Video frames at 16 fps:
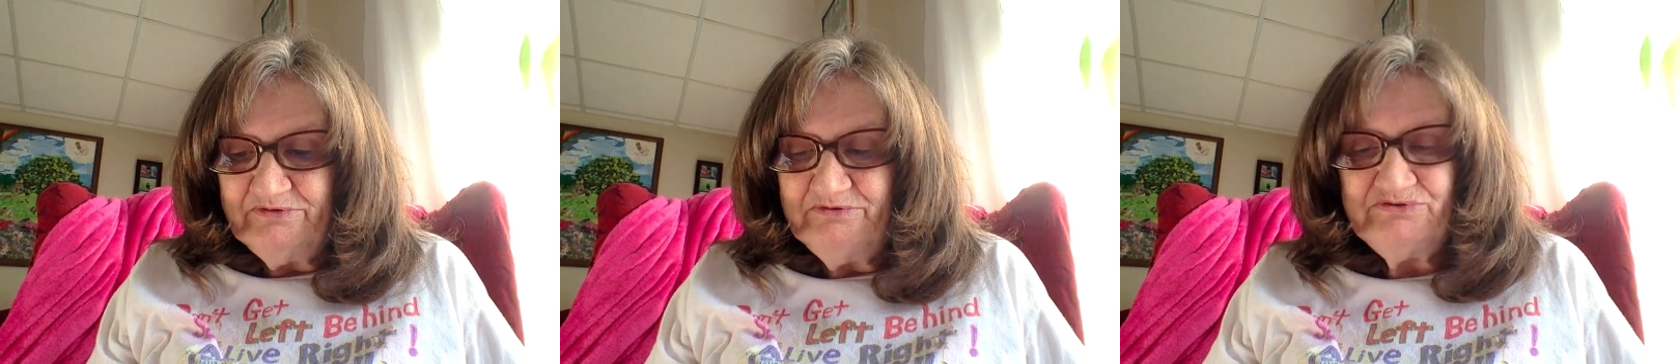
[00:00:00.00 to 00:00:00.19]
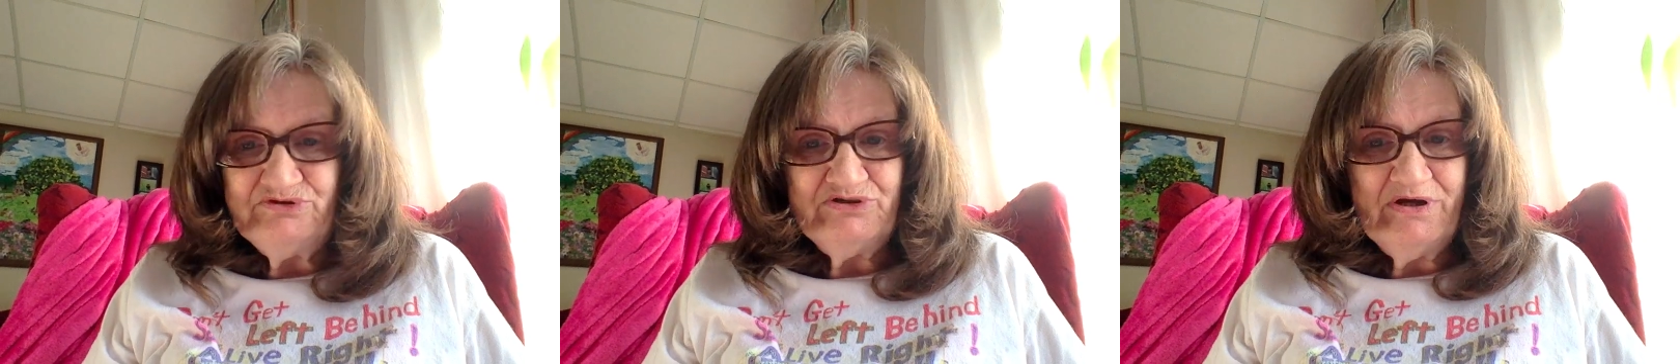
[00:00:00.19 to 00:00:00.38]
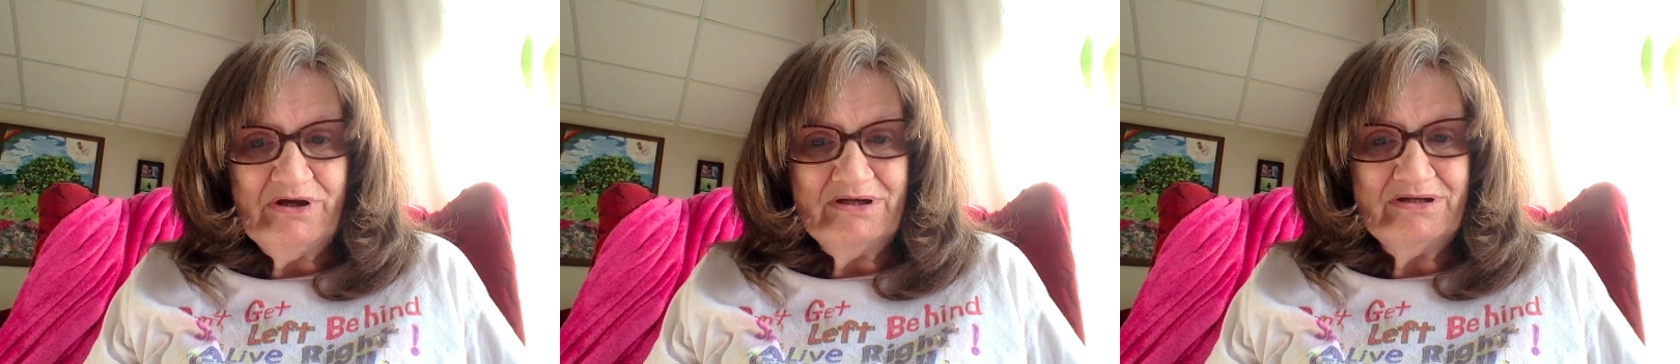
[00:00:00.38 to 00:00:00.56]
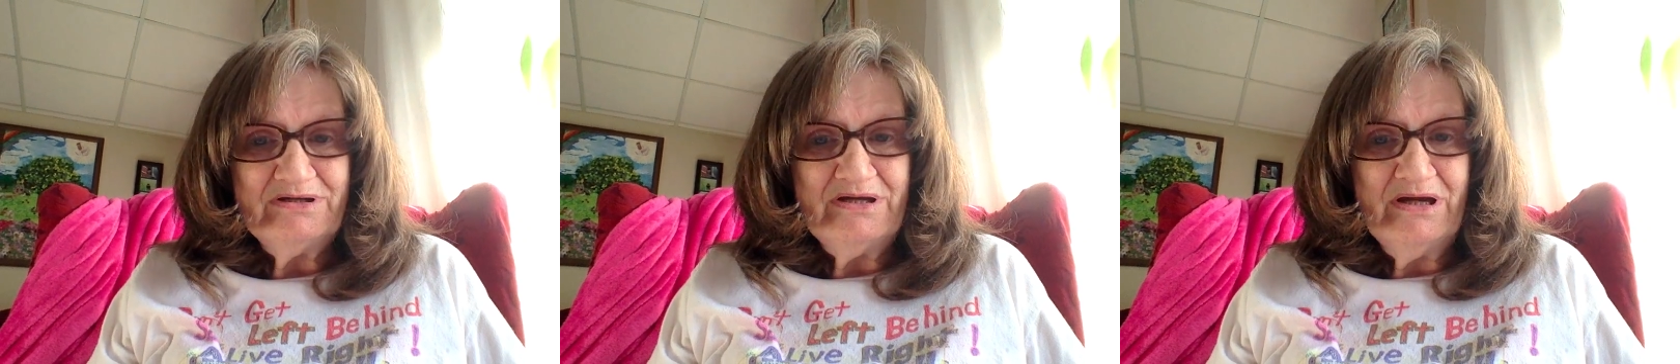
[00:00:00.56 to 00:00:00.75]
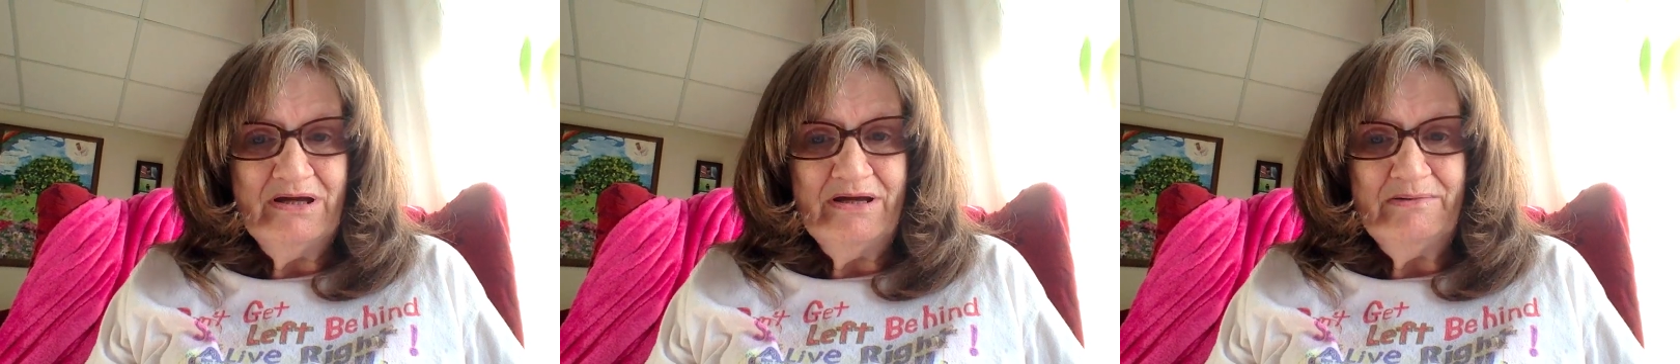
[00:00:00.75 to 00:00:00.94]
lose track
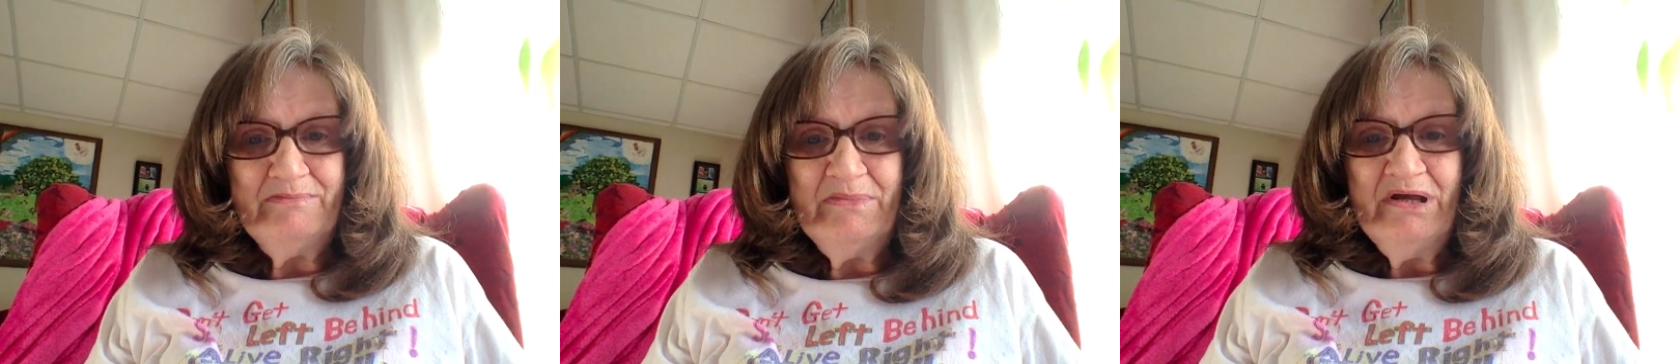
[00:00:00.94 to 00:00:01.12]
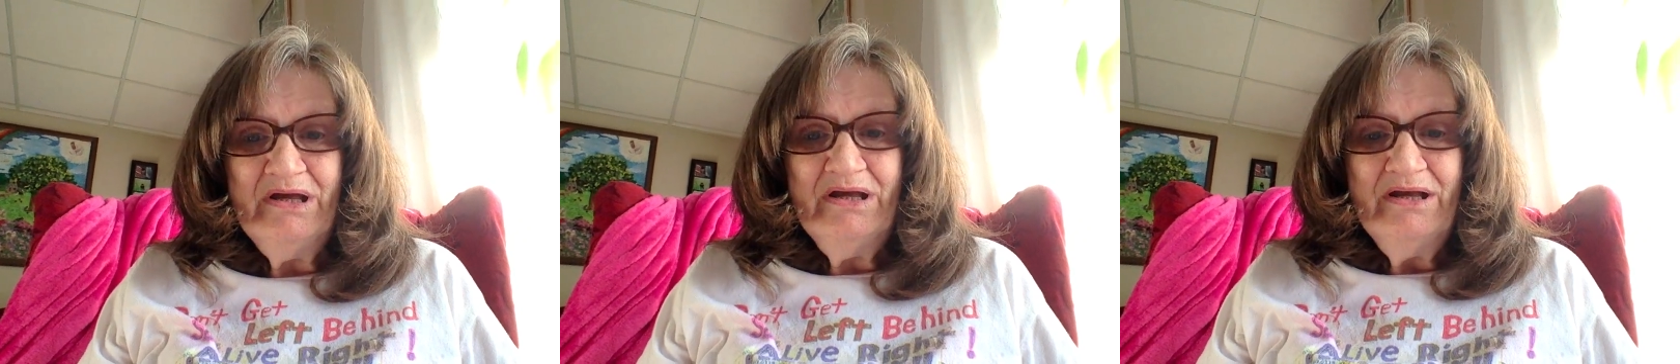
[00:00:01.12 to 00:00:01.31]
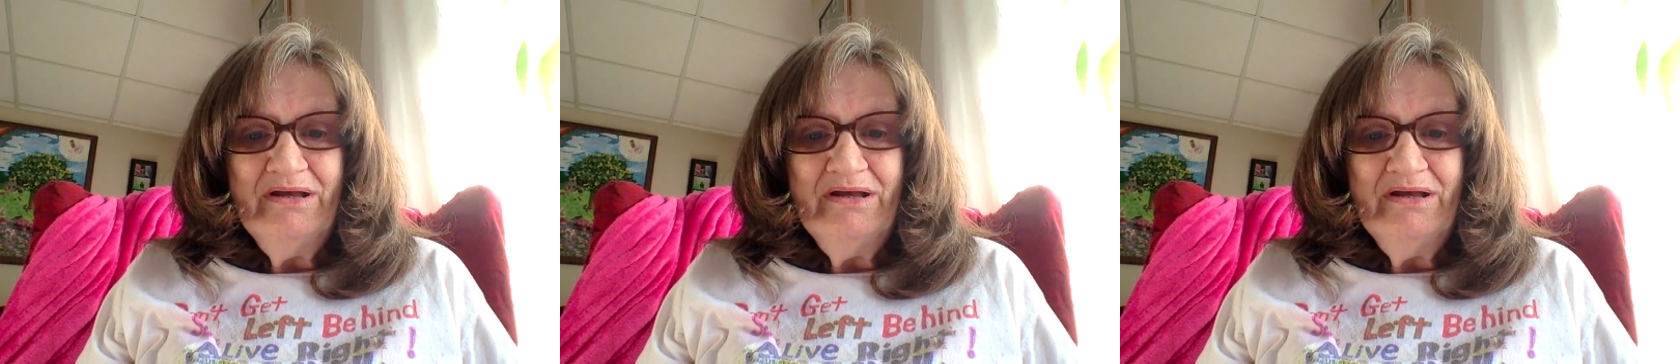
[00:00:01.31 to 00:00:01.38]
of time.